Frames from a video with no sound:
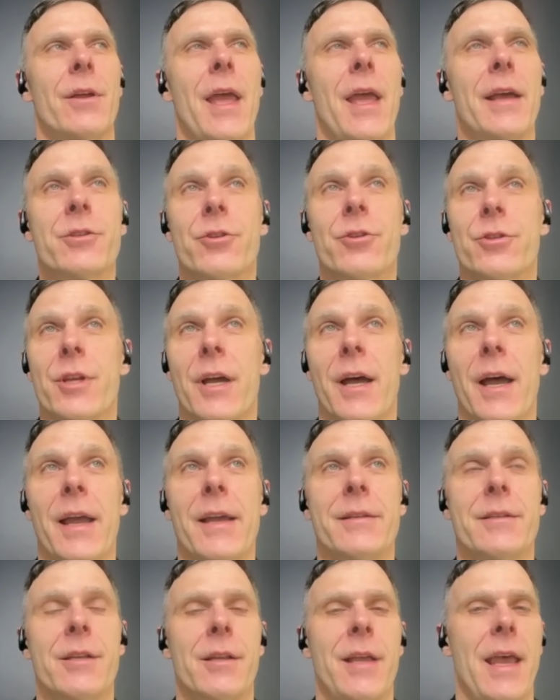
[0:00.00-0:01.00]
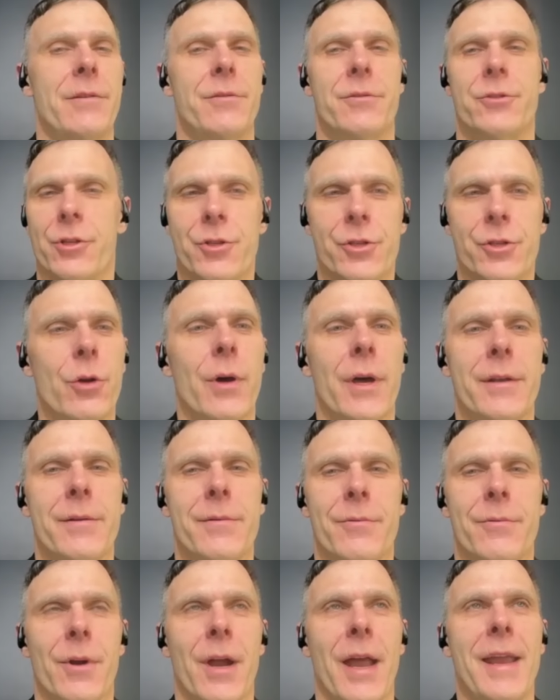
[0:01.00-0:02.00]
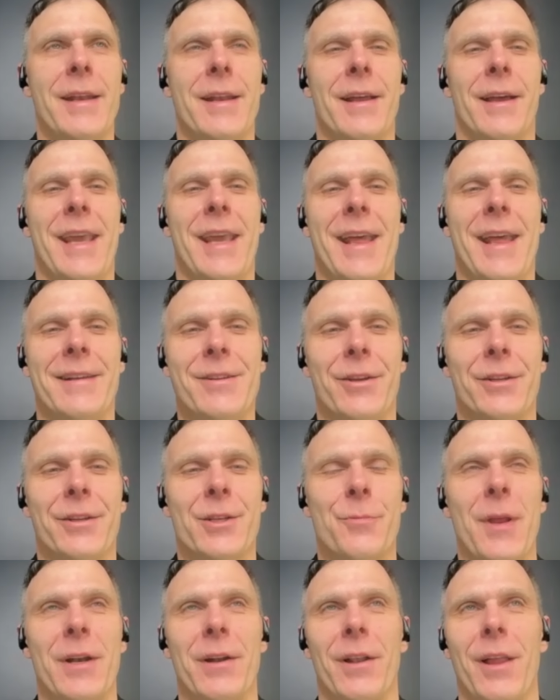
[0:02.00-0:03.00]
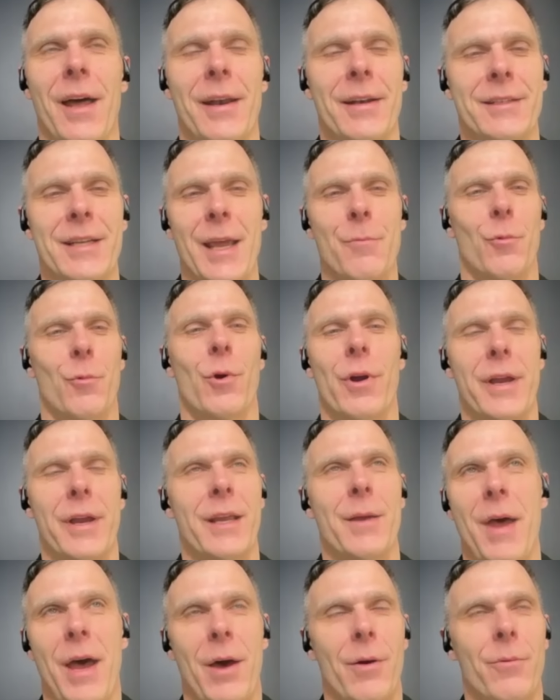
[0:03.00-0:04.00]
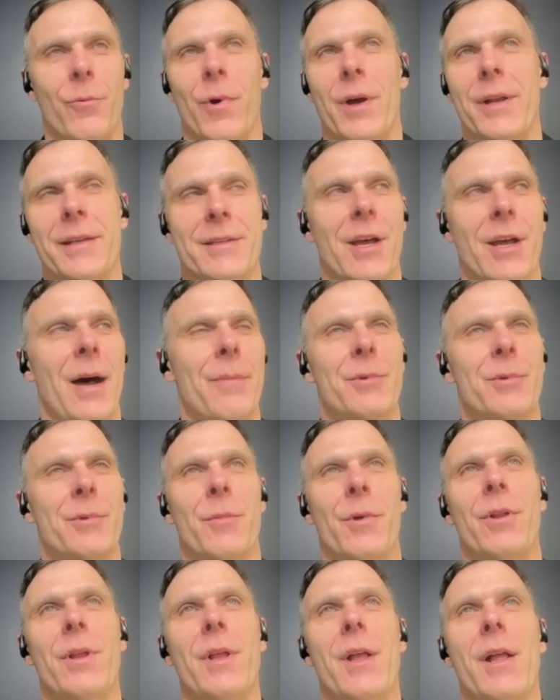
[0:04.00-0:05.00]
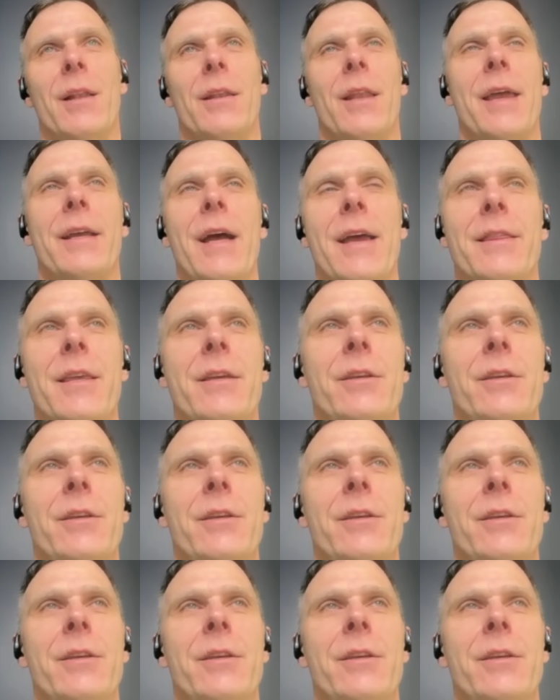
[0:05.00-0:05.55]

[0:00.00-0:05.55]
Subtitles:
Exercise, just do it, right? Again, you can spend a lot of time worrying about what is optimal. Like, I